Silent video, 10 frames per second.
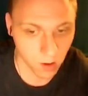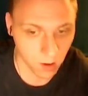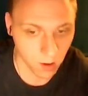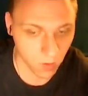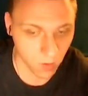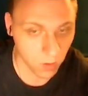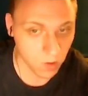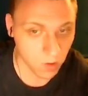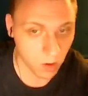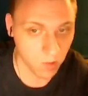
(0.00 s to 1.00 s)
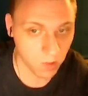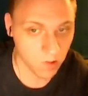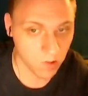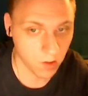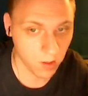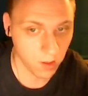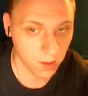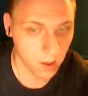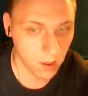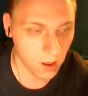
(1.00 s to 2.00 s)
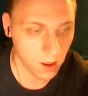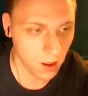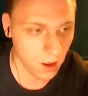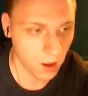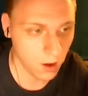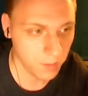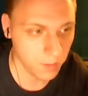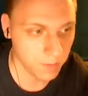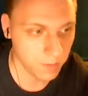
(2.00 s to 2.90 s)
Switches are basically kind